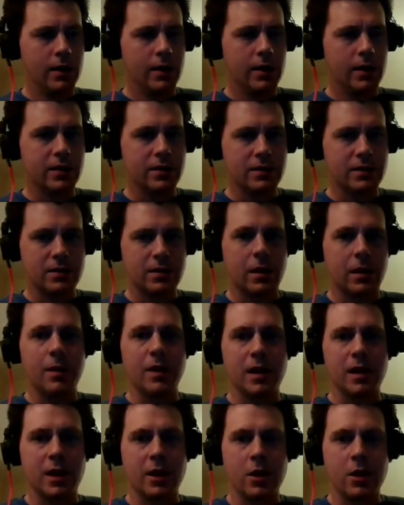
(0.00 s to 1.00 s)

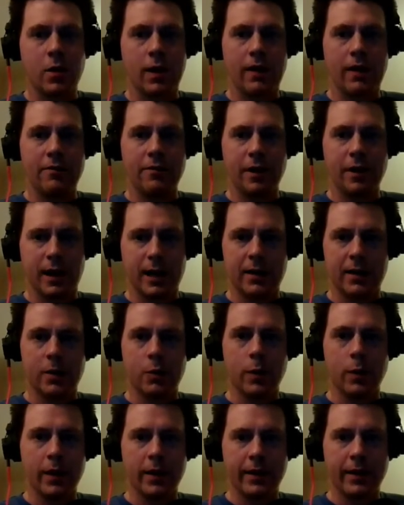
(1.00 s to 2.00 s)
They don't have the
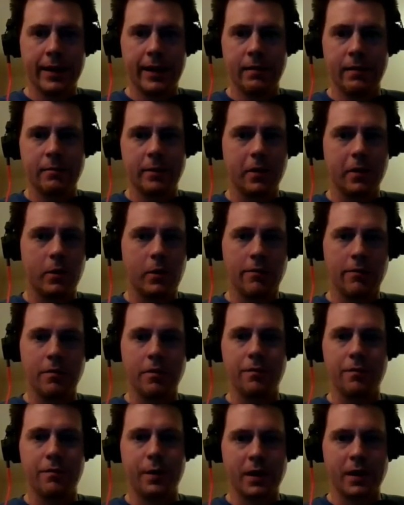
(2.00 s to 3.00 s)
Halloween name. They don't have
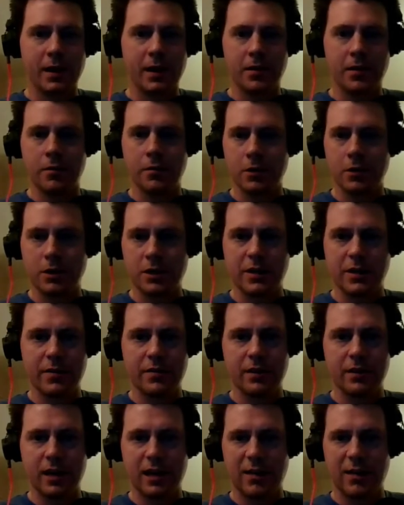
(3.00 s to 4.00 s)
the Friday the
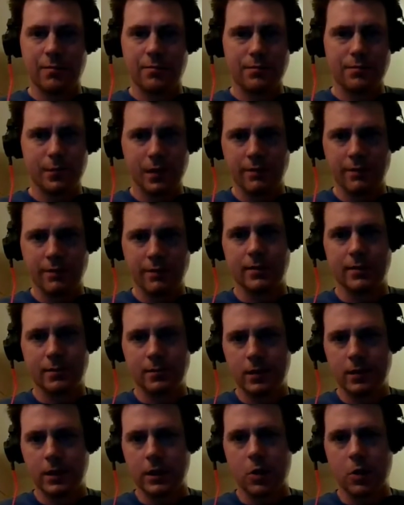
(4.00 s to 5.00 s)
13th name, even,
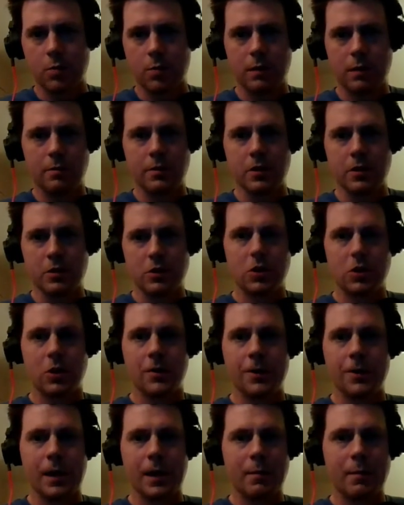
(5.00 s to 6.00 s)
you know, probably the
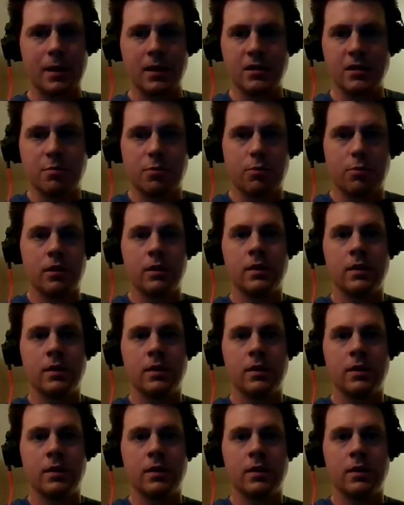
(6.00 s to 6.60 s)
Saw name at this point.